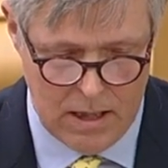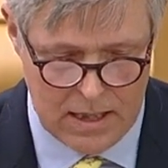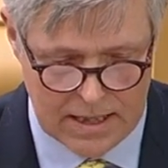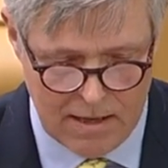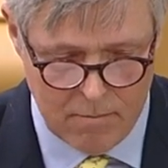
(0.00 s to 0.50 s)

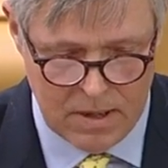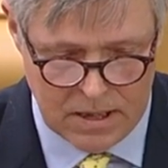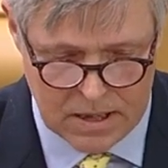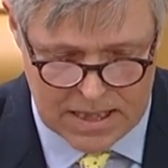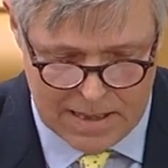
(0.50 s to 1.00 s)
The
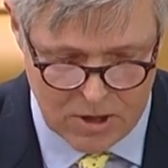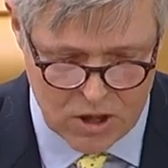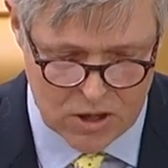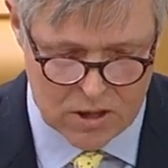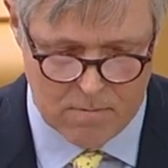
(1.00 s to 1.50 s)
government
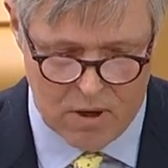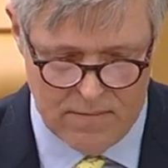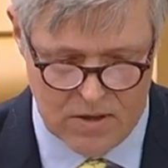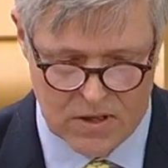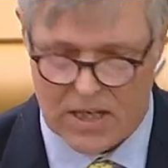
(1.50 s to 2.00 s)
damages the
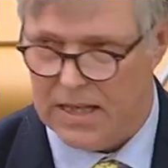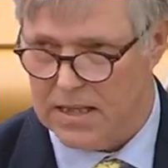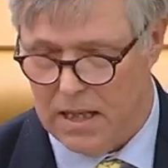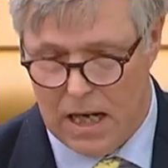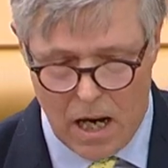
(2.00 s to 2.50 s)
private
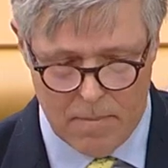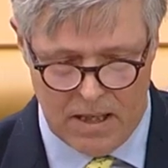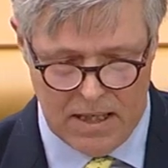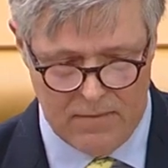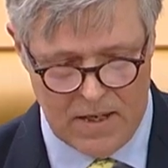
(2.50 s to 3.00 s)
sector, I
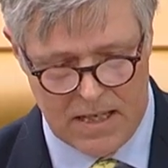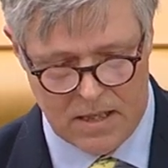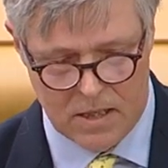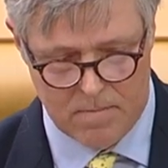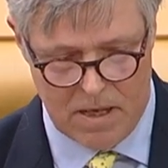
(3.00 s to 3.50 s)
believe,
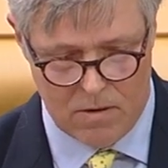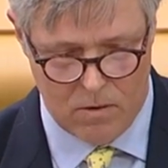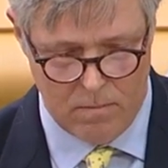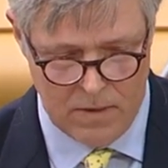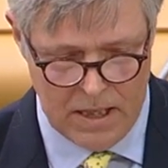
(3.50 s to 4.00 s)
at its peril.